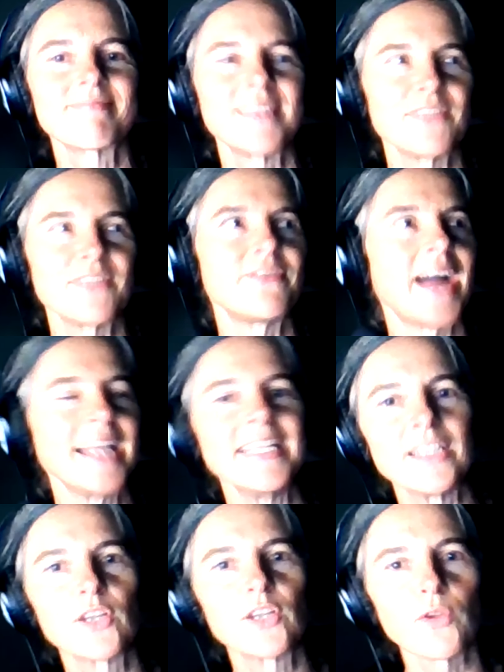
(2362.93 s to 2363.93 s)

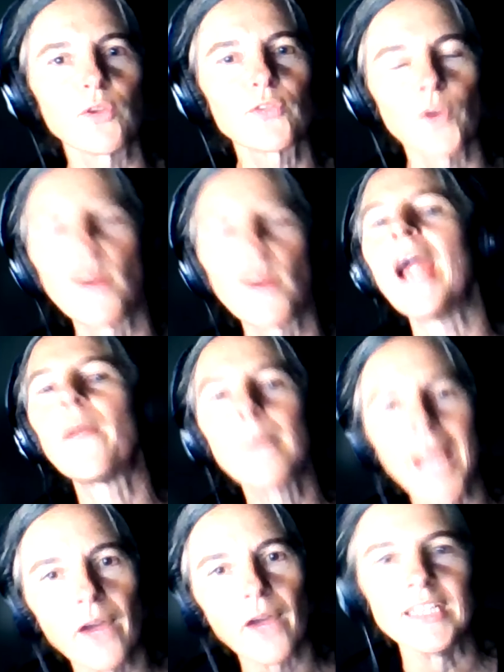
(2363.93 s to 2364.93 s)
defining the gross floor
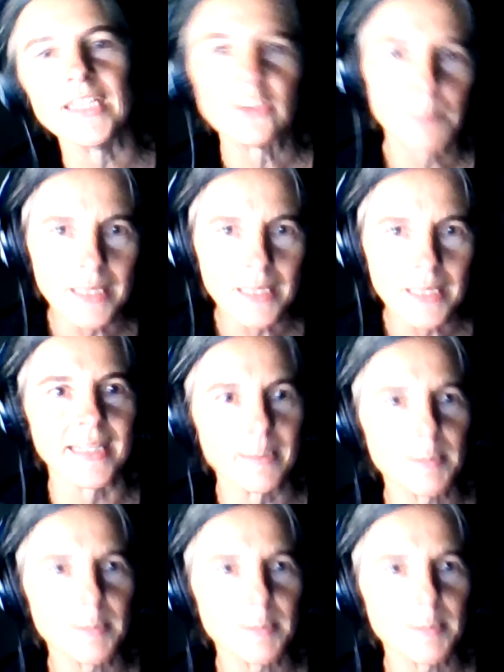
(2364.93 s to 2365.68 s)
area of each building,